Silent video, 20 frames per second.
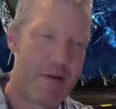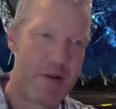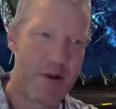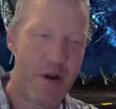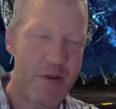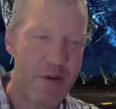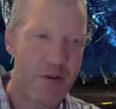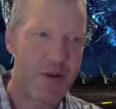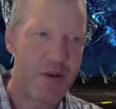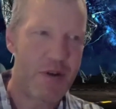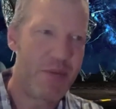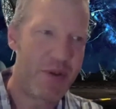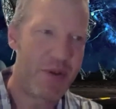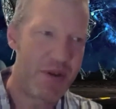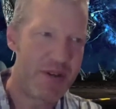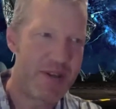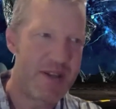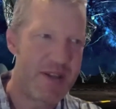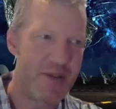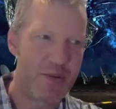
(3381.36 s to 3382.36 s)
local
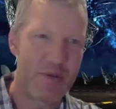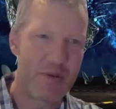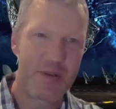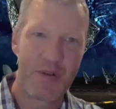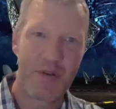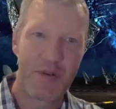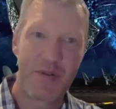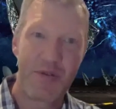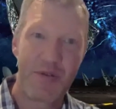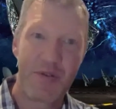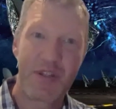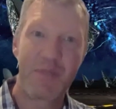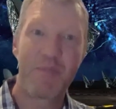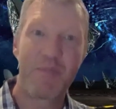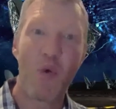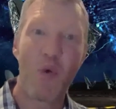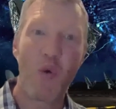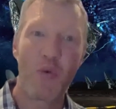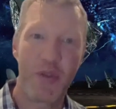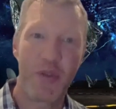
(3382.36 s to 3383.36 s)
communities also
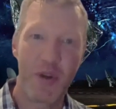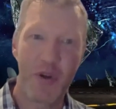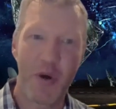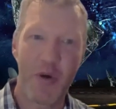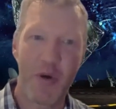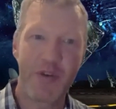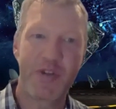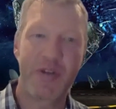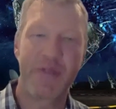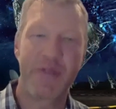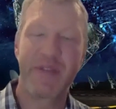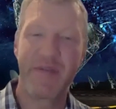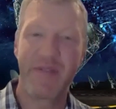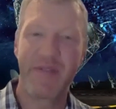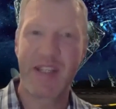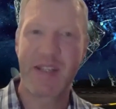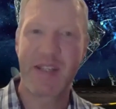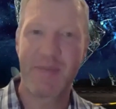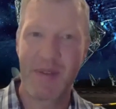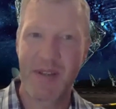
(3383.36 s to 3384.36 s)
support the notion of
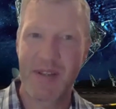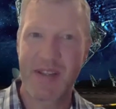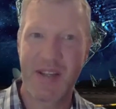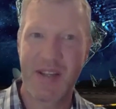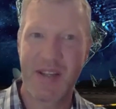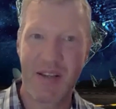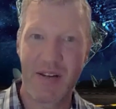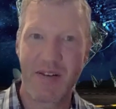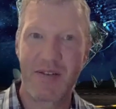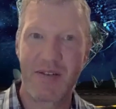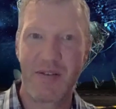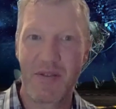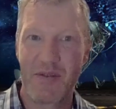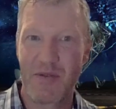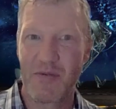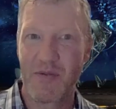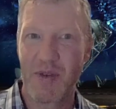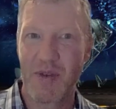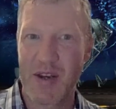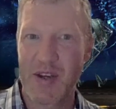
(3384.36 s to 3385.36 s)
investment in
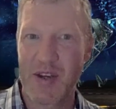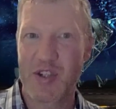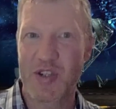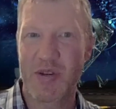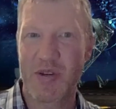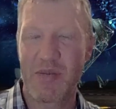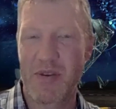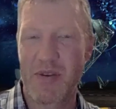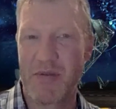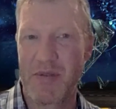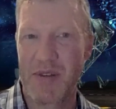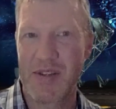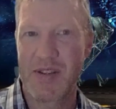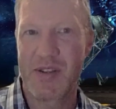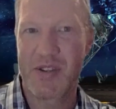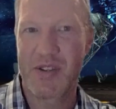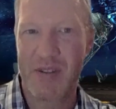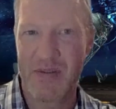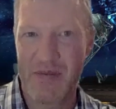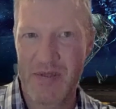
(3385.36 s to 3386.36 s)
radio astronomy
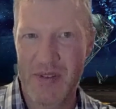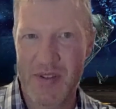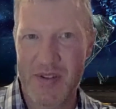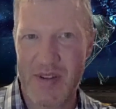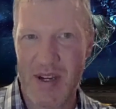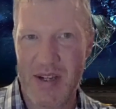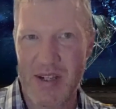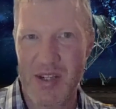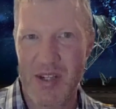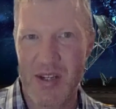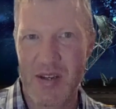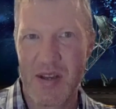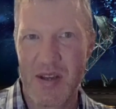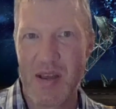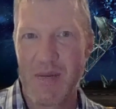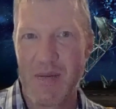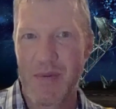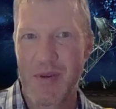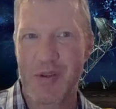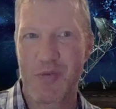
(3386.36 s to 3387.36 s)
research infrastructure.
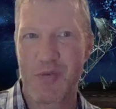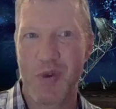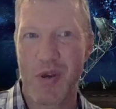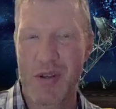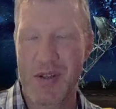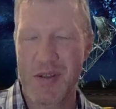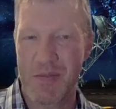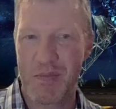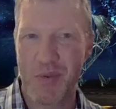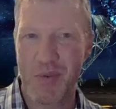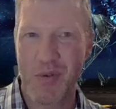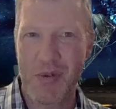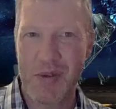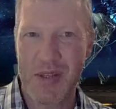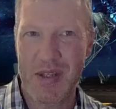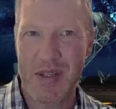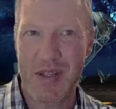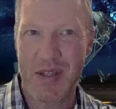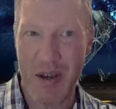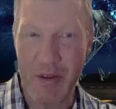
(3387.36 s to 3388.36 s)
Because what is
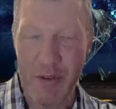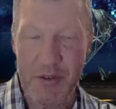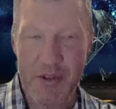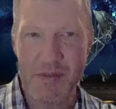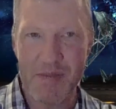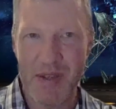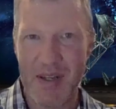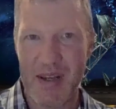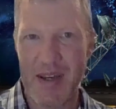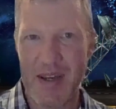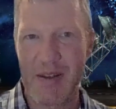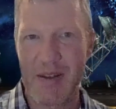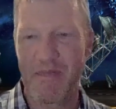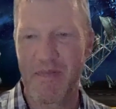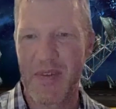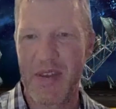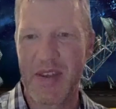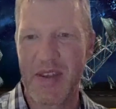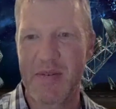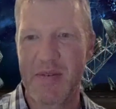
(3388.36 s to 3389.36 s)
important ultimately
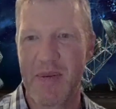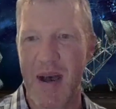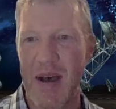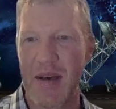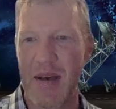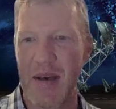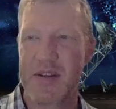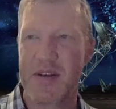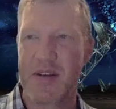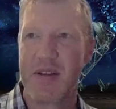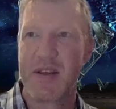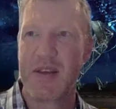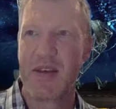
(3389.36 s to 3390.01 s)
is about